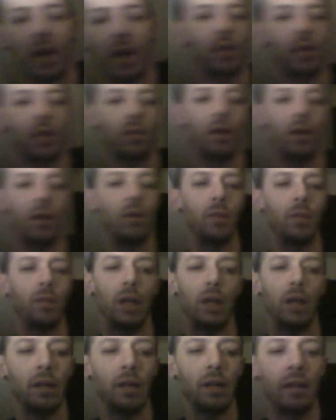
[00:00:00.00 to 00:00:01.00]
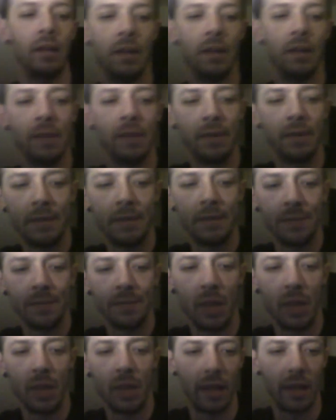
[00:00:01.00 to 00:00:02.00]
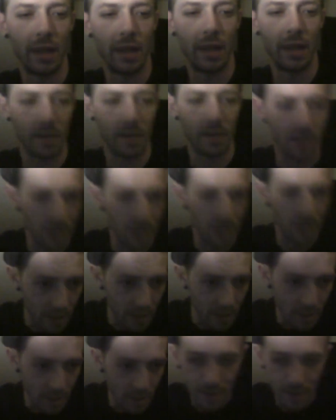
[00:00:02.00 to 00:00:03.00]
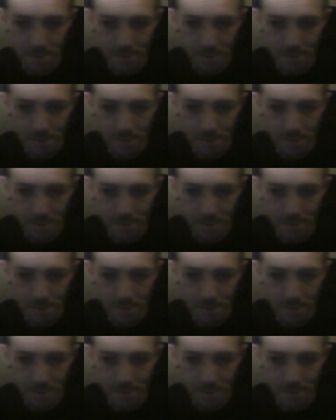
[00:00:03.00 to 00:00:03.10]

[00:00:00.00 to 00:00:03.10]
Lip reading: throat, man. But I didn't, like an idiot.